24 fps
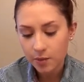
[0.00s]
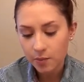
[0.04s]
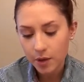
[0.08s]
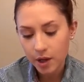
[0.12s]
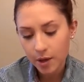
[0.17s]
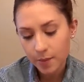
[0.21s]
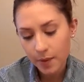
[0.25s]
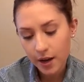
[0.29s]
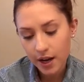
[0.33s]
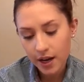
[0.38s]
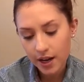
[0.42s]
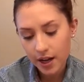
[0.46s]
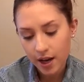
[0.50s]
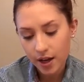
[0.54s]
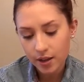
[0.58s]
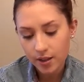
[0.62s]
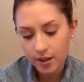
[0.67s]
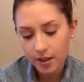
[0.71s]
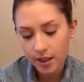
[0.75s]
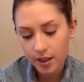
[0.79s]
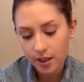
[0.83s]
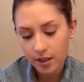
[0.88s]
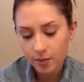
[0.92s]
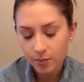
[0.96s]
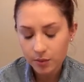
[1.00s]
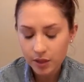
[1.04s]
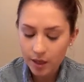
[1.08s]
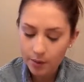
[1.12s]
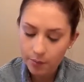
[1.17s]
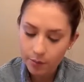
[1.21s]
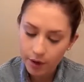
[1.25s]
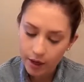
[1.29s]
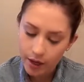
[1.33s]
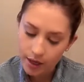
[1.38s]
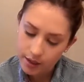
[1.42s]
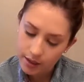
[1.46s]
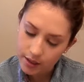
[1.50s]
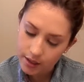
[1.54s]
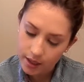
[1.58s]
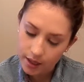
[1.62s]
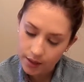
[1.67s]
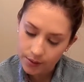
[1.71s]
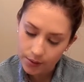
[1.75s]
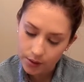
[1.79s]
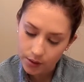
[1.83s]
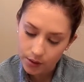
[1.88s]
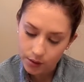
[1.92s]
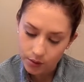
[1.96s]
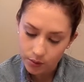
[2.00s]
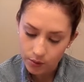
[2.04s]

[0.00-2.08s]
made by Kelsey on September 18th,